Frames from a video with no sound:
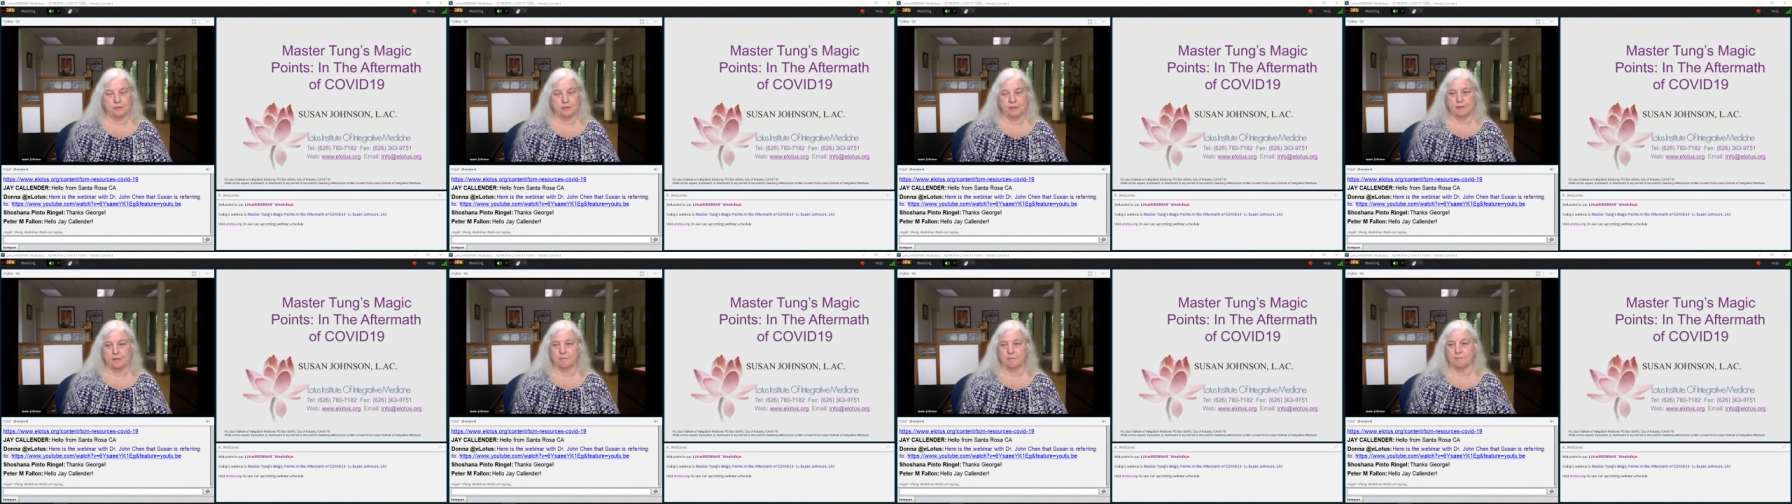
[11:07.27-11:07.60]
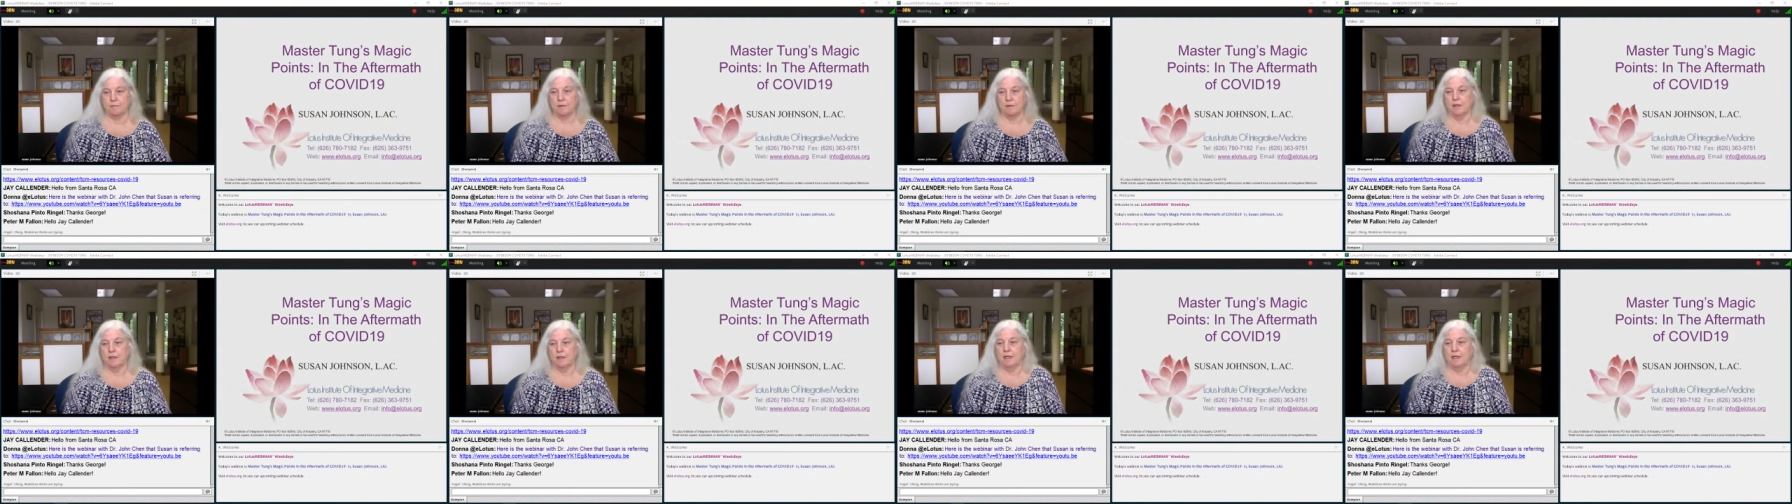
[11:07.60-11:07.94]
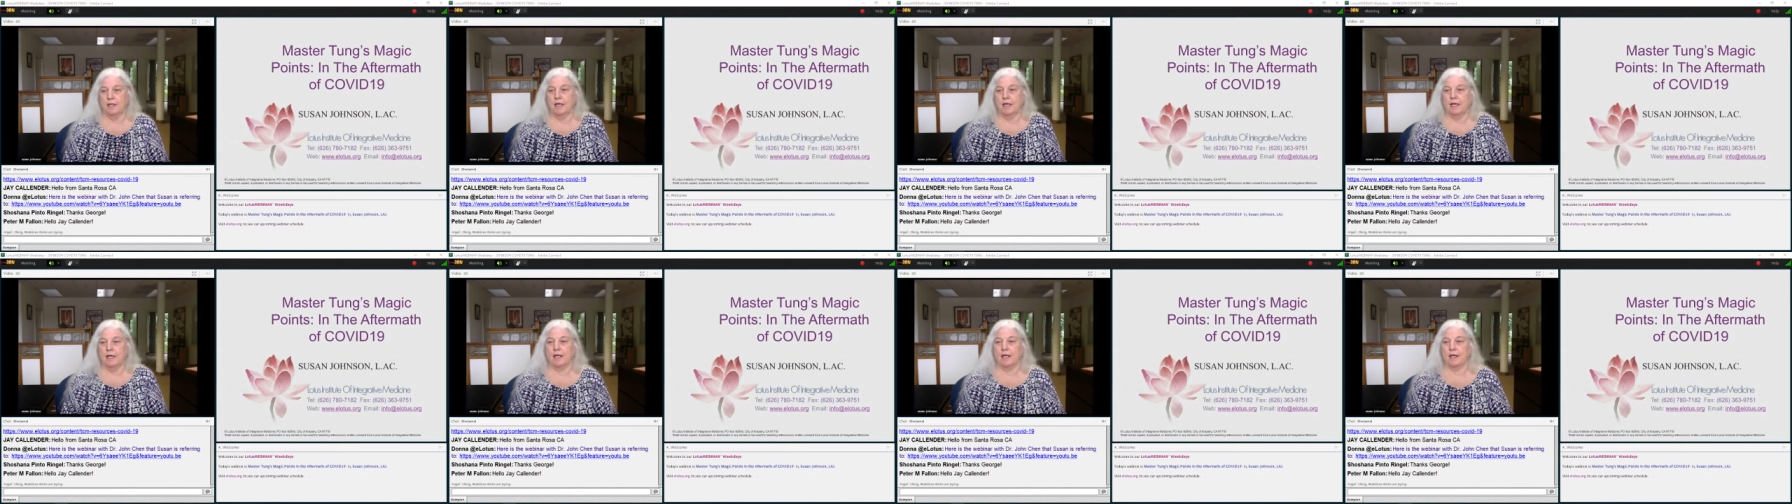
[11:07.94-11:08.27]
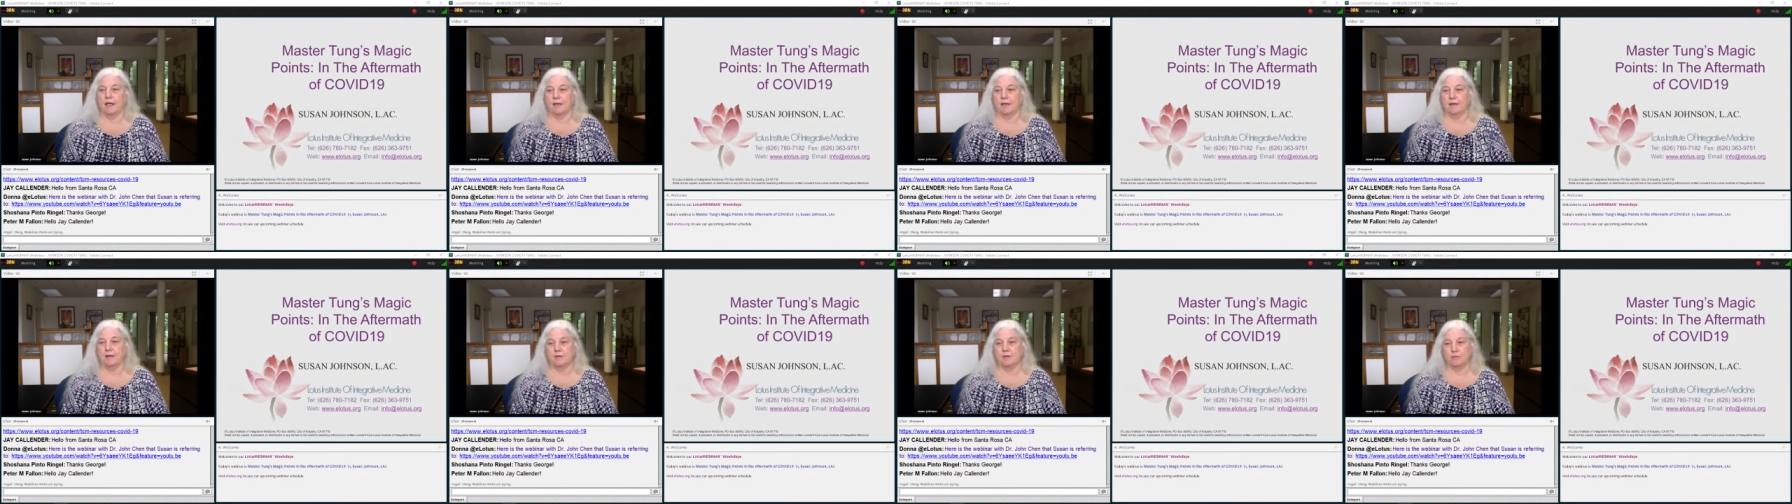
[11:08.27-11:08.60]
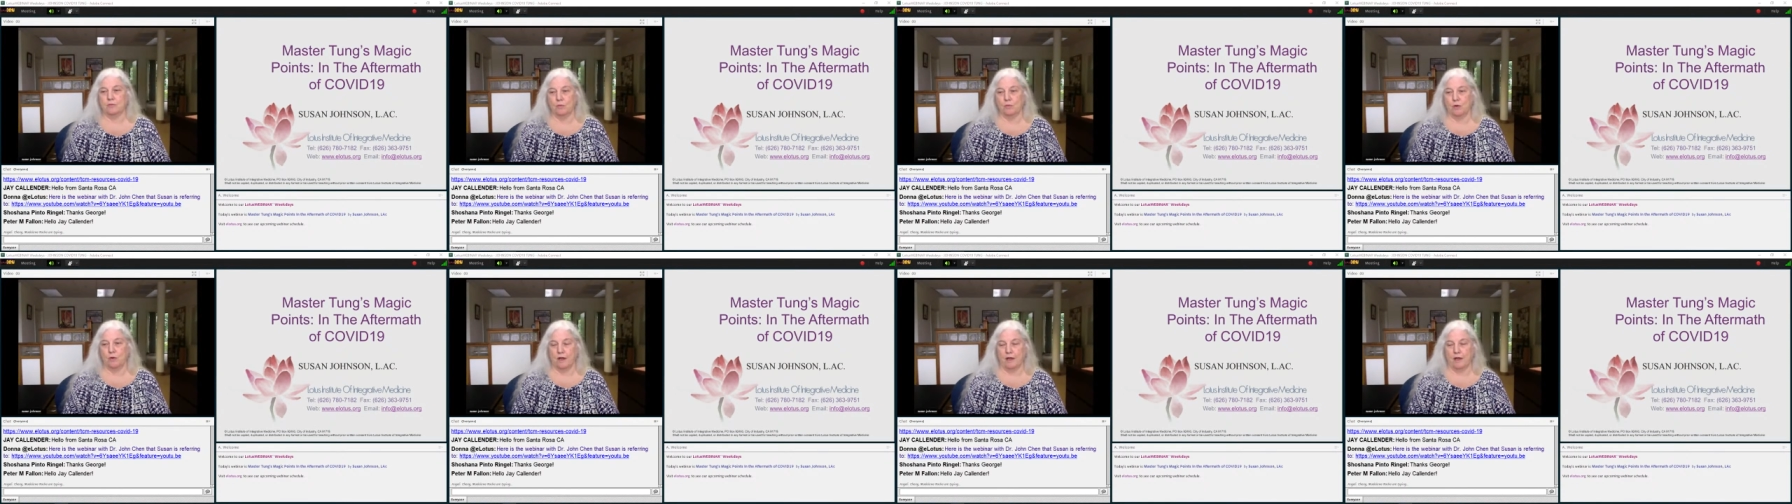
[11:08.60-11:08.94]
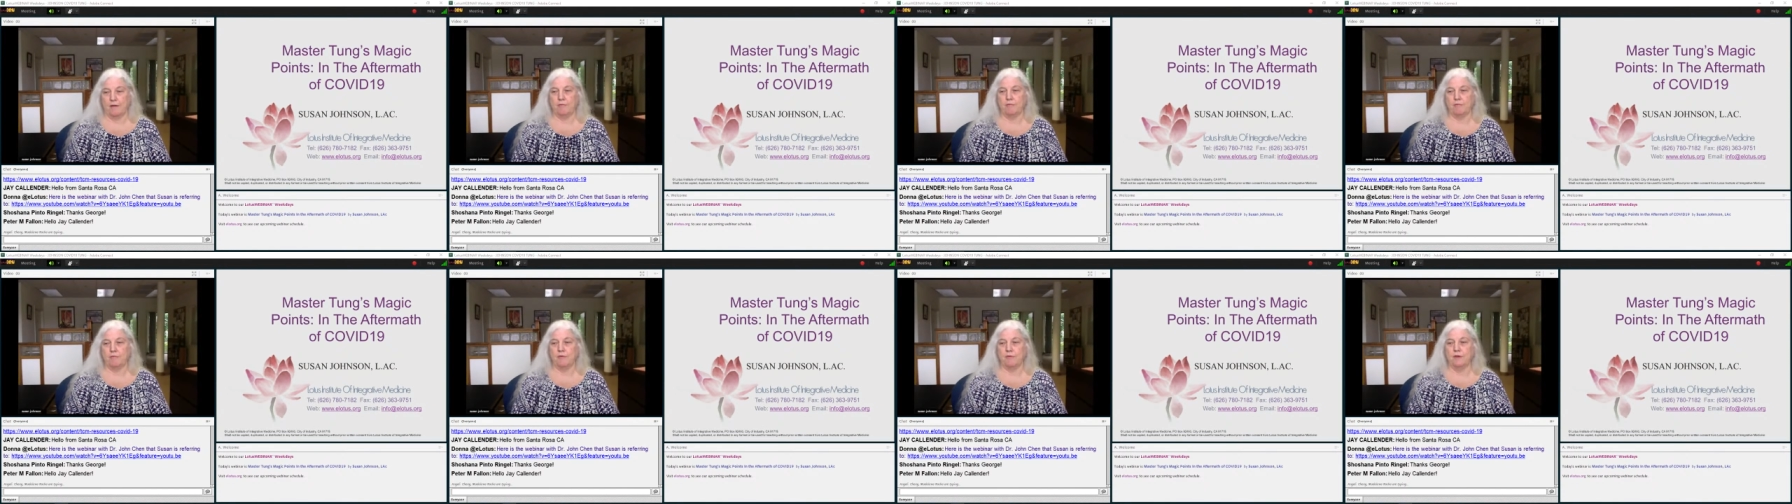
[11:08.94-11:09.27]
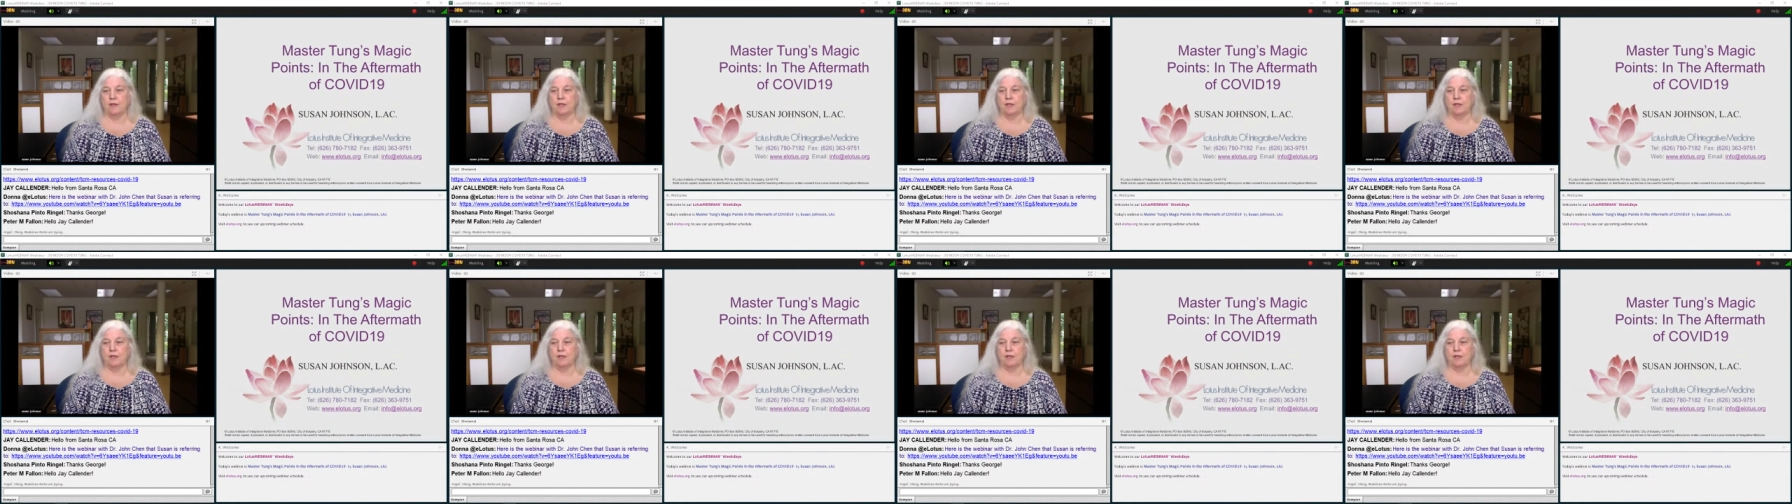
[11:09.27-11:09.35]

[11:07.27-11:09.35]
to him and his wife.